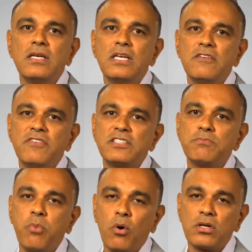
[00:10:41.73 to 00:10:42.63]
if it's
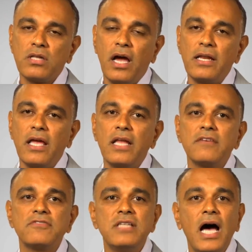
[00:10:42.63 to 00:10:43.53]
borderline, and
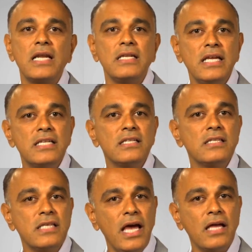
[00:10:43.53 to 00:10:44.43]
if not needed
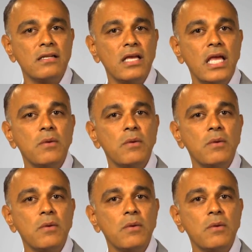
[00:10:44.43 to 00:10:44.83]
in the end,